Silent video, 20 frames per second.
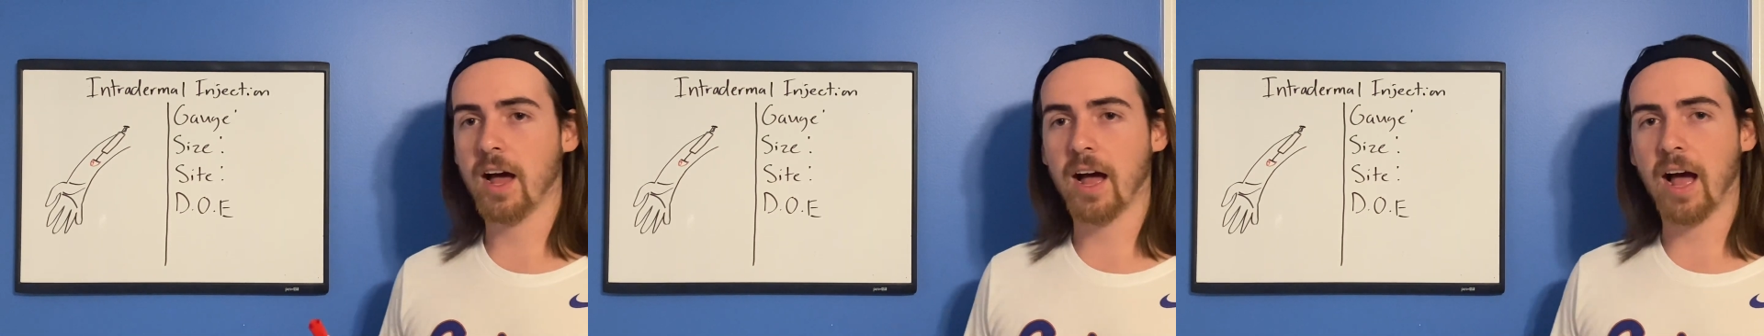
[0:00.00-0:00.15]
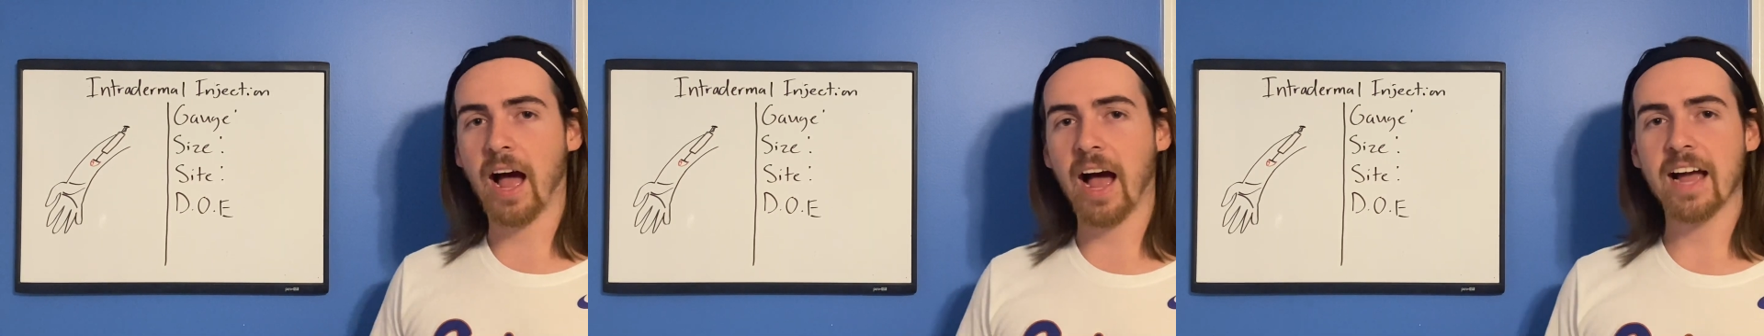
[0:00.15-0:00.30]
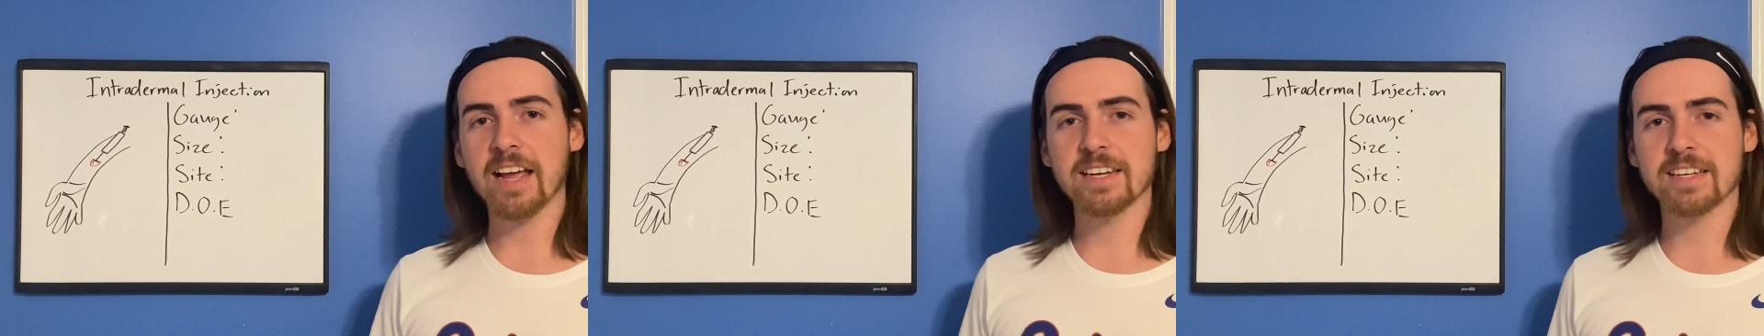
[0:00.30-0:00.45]

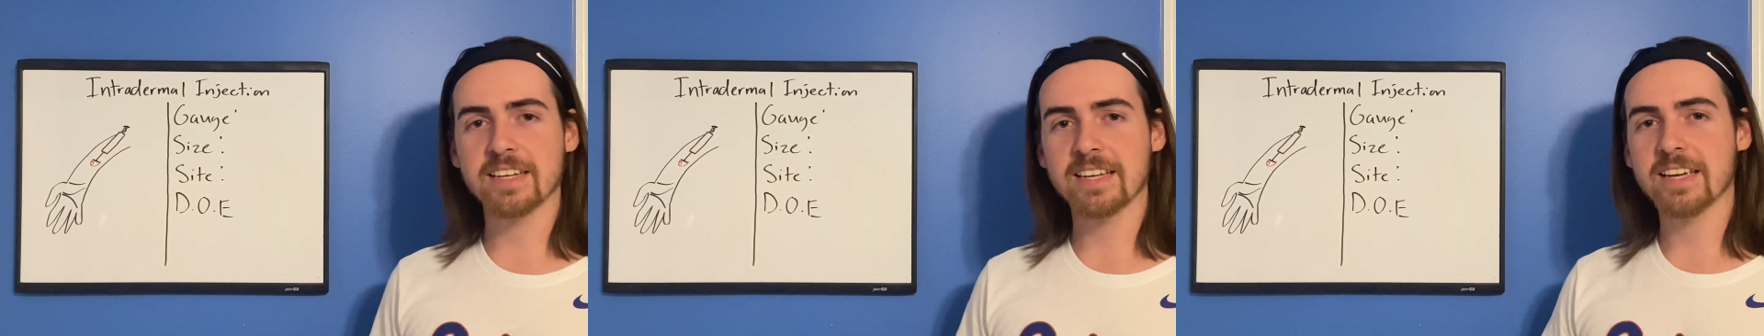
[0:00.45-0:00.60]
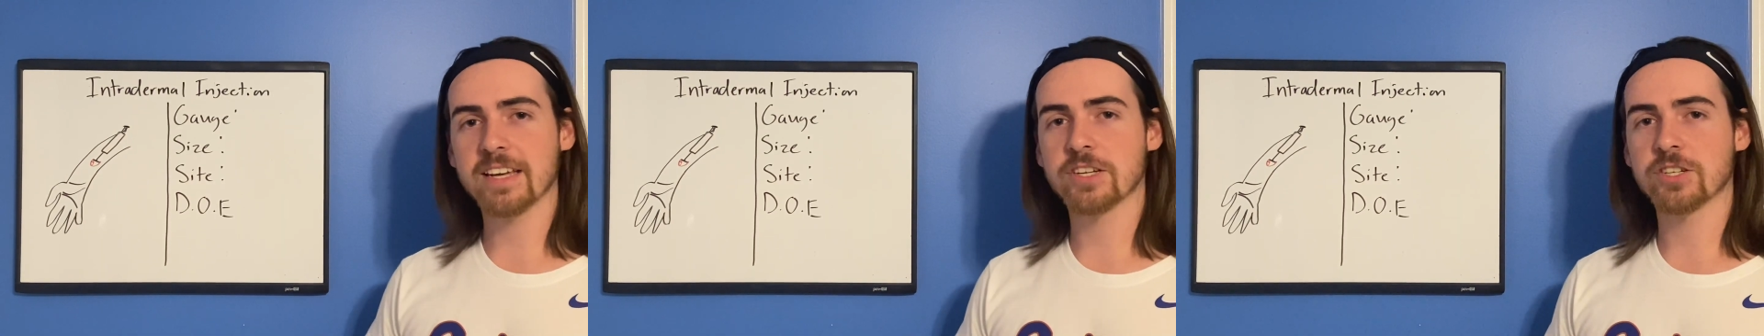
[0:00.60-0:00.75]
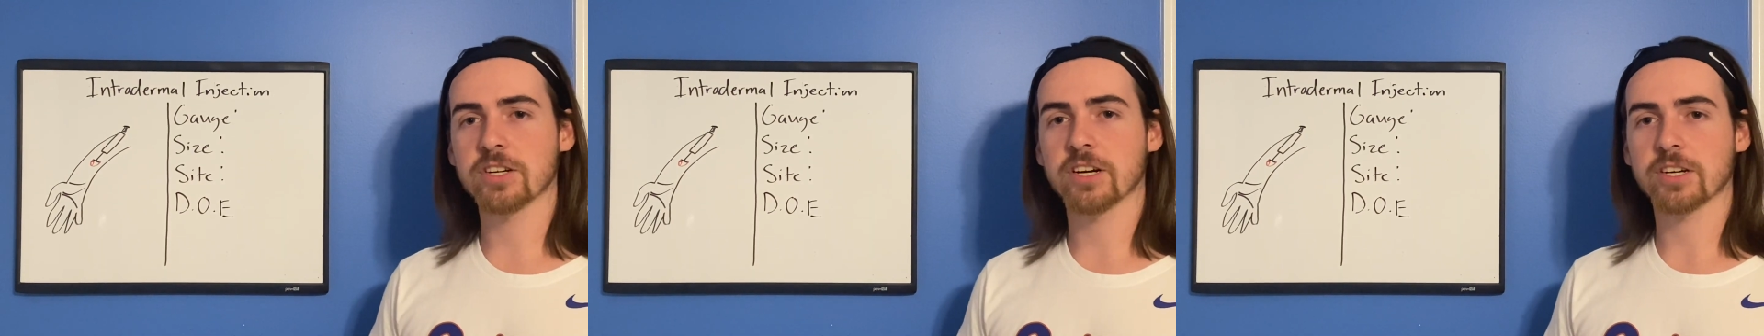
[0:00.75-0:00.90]
ID
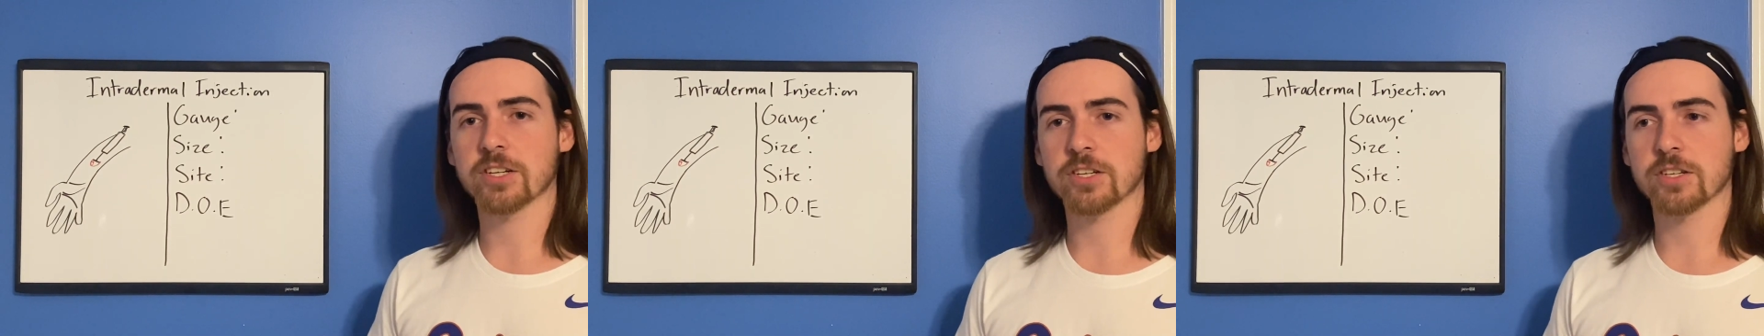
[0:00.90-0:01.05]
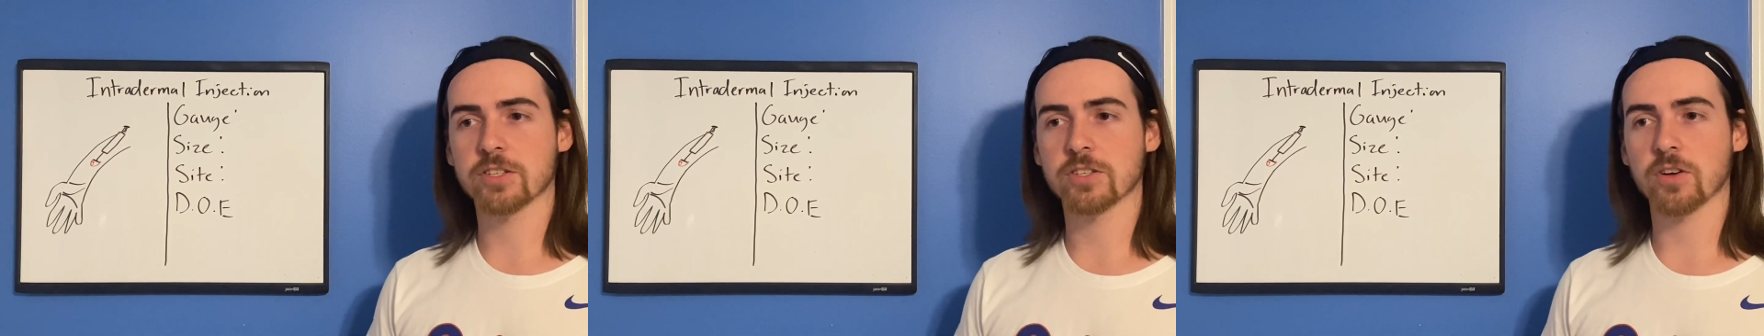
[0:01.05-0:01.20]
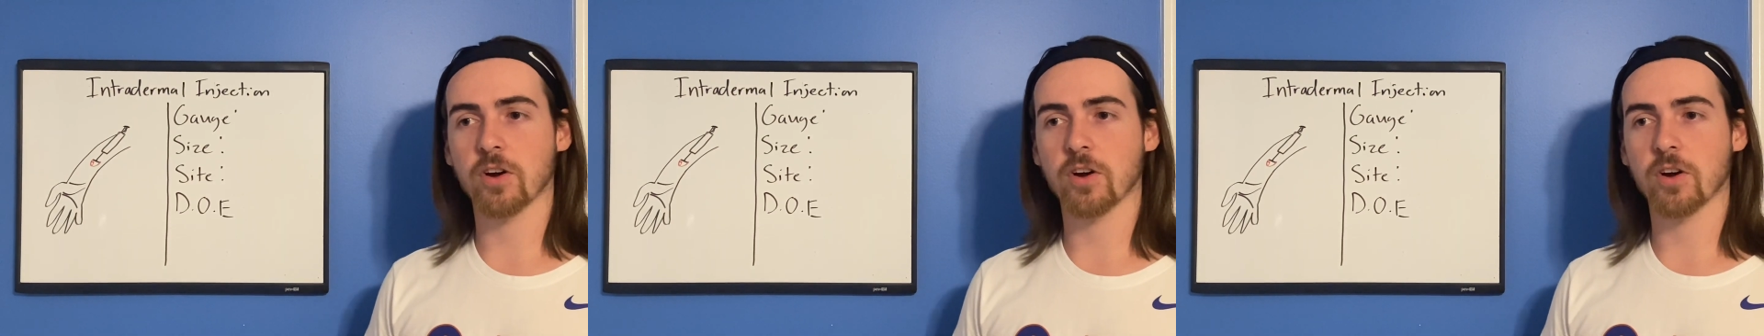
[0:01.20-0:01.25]
injections